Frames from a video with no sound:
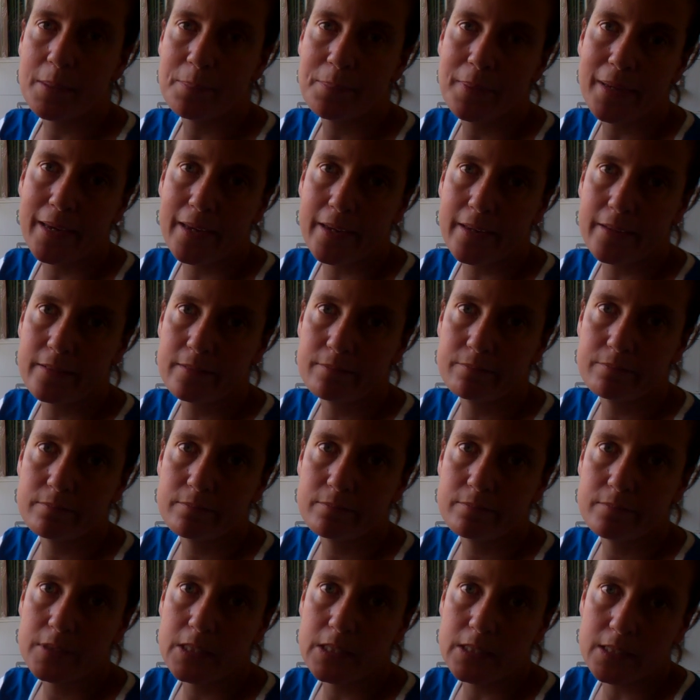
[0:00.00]
paid
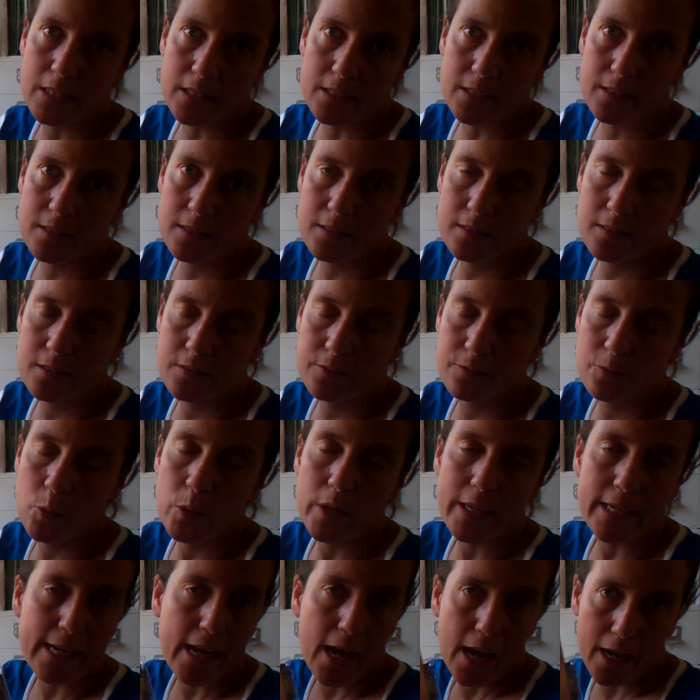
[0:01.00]

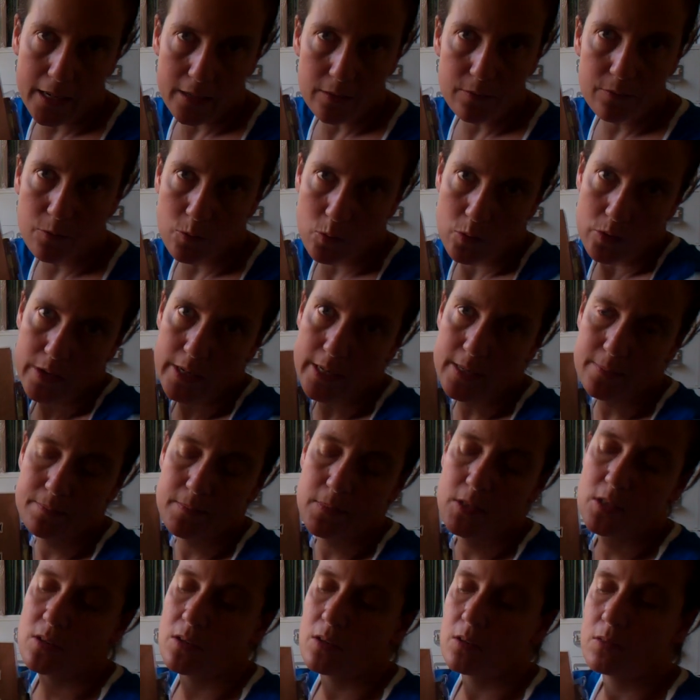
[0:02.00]
$6.49 for it,
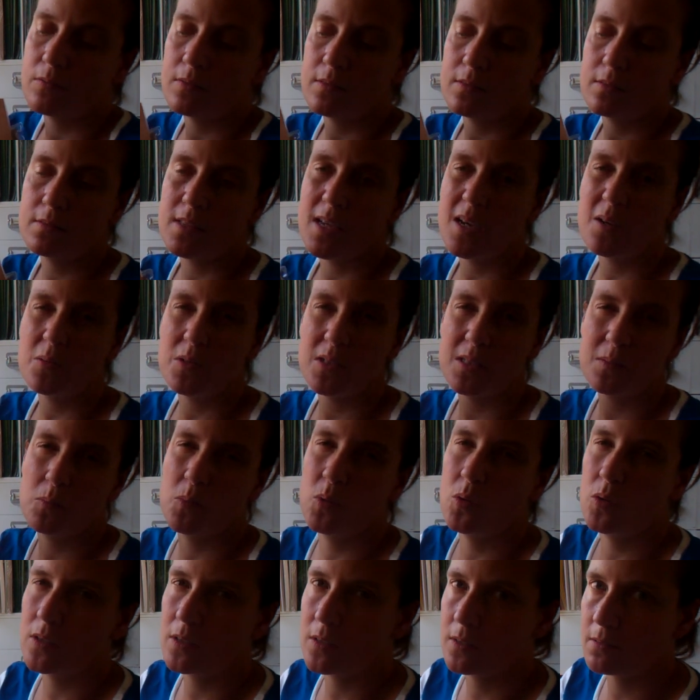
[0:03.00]
so that was
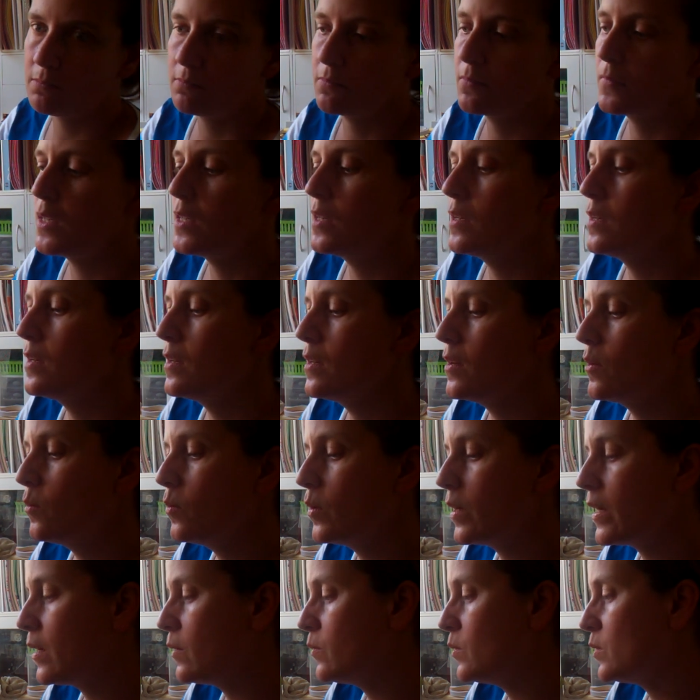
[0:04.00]
more
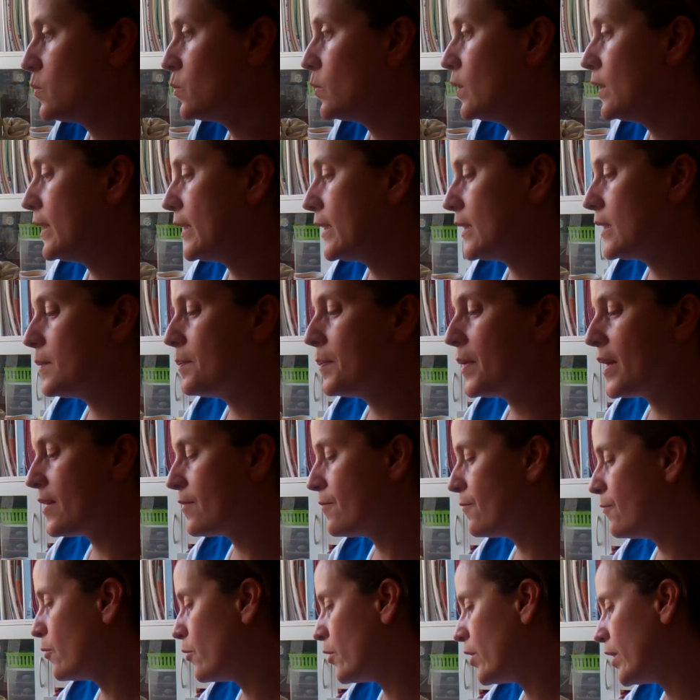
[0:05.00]
what I was willing to pay
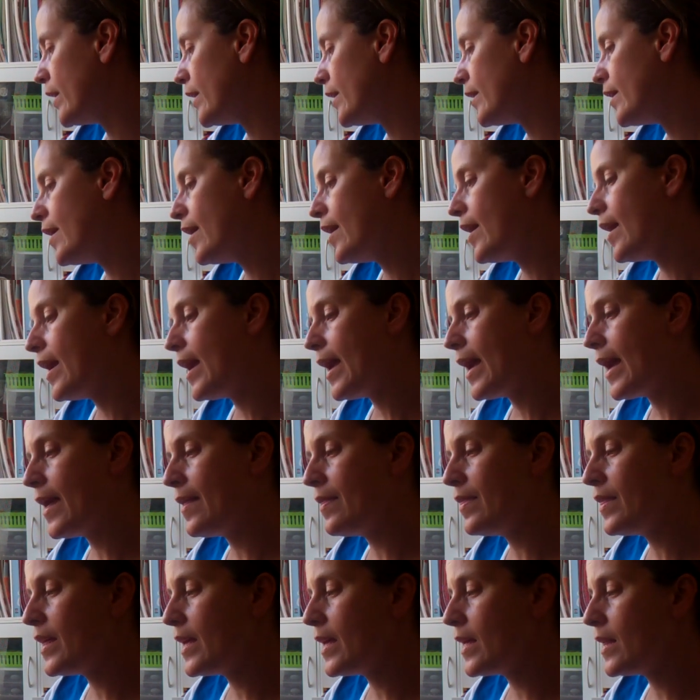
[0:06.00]
for it.
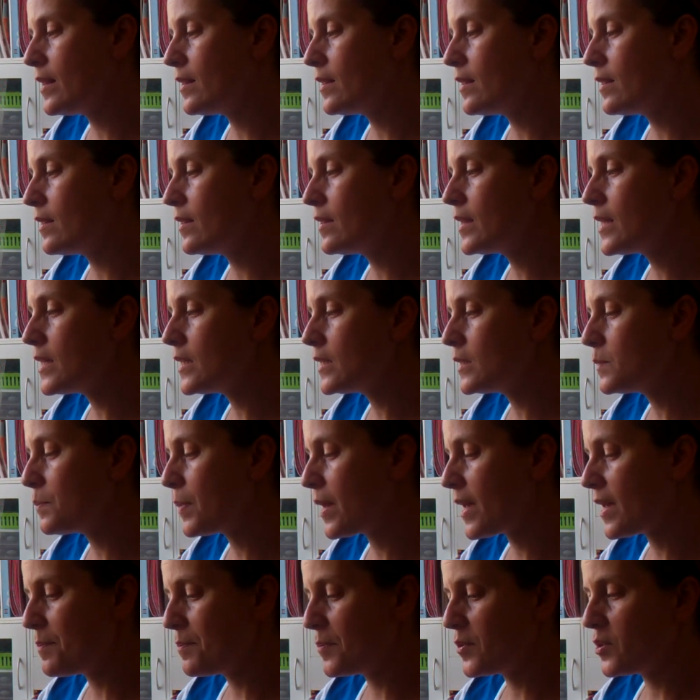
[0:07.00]
And then these
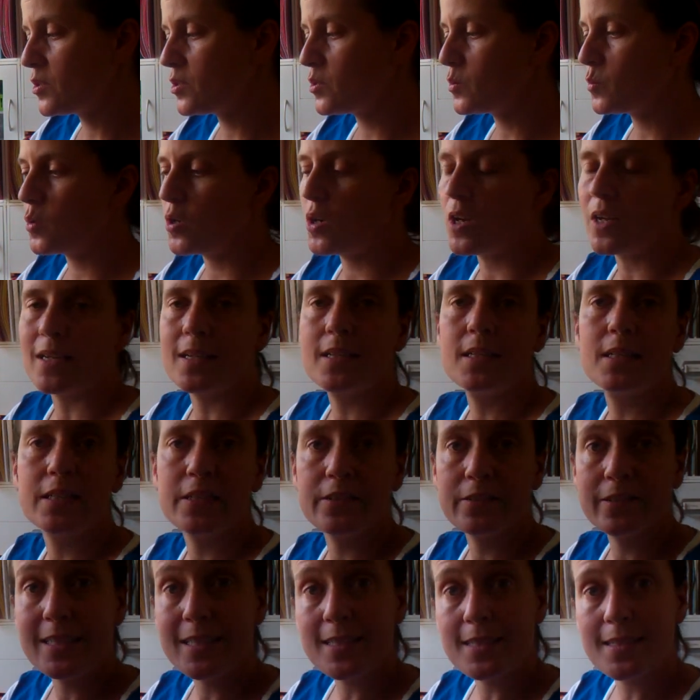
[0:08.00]
papers were on
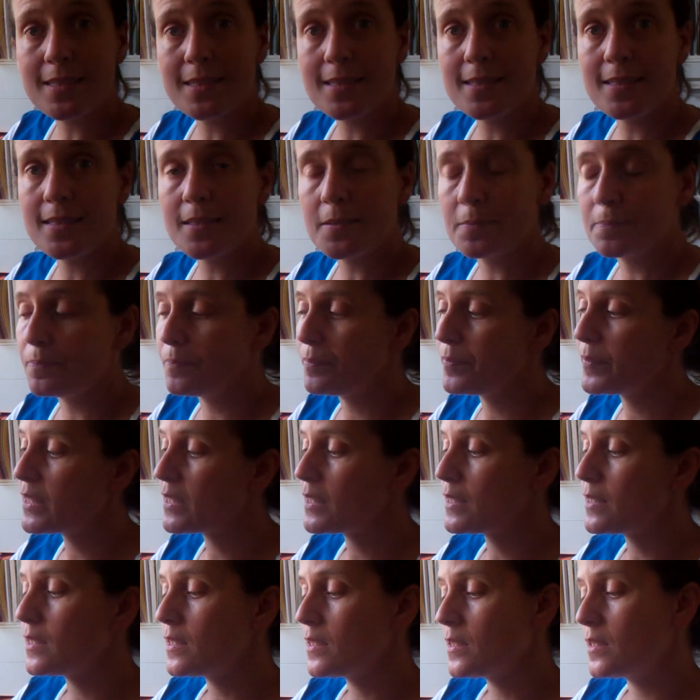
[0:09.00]
clearance.
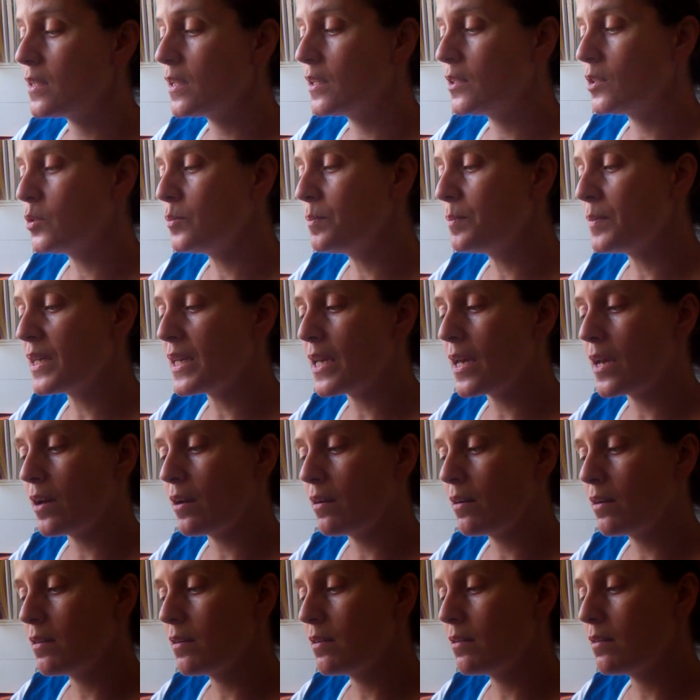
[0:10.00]
This is the
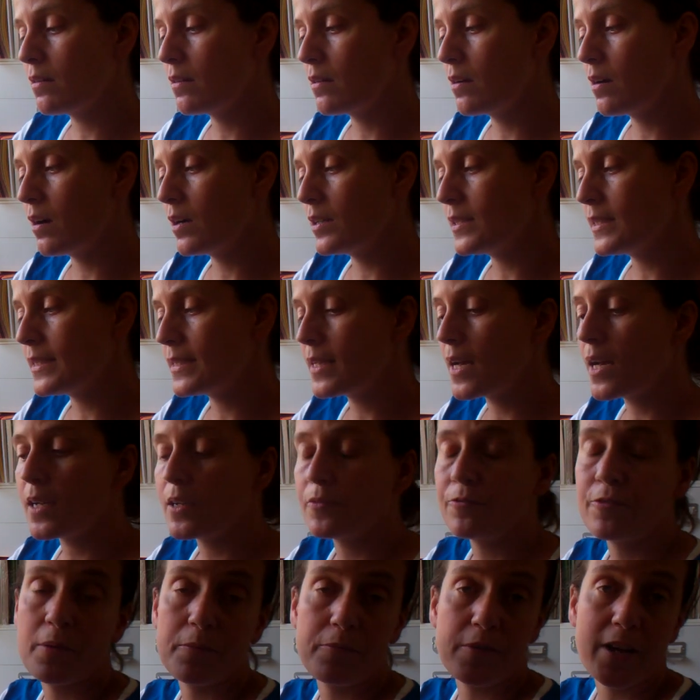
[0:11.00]
Lumiere cardstock
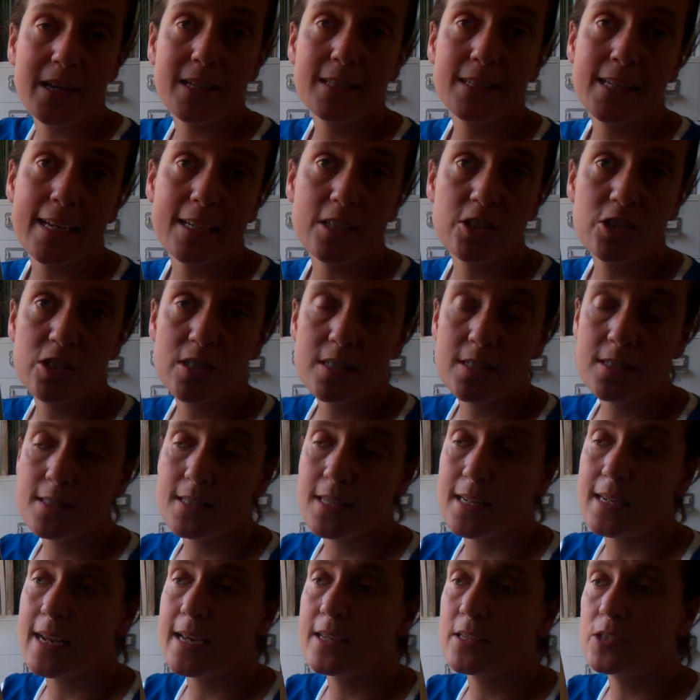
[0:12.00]
from Recollections,
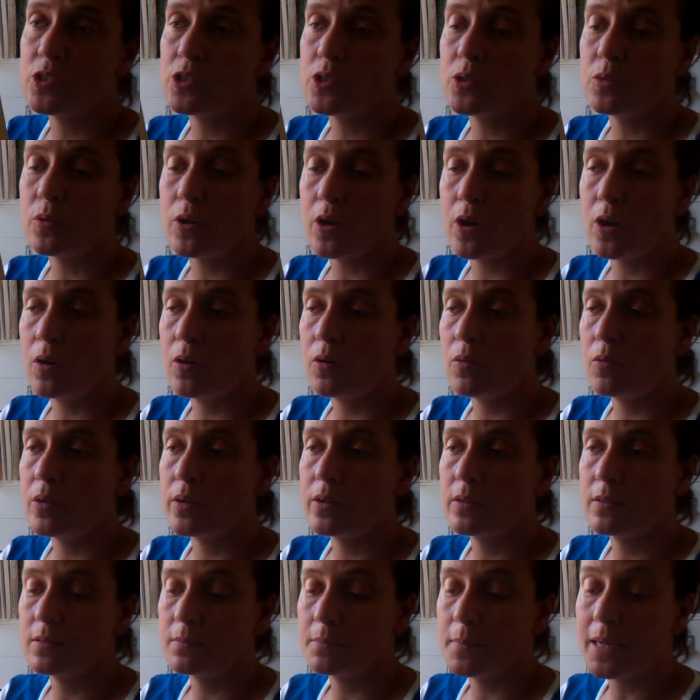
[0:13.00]
and as you know
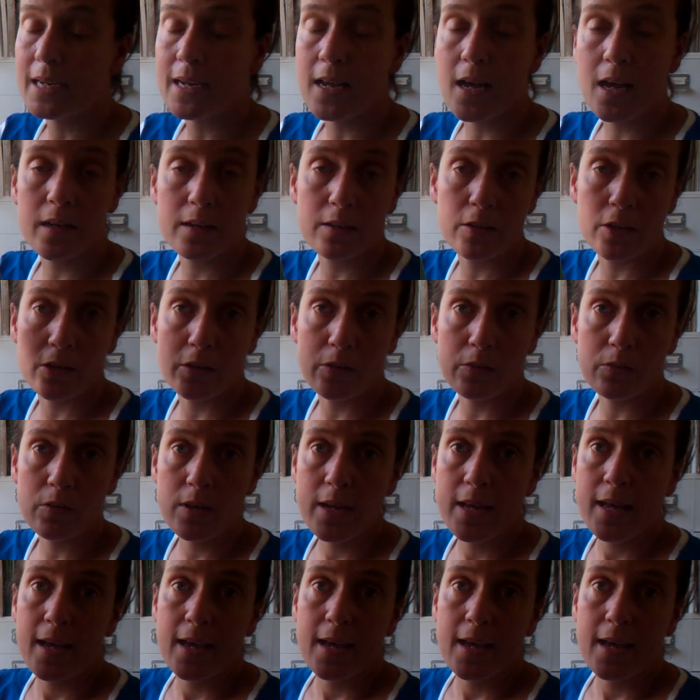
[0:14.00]
or may not know,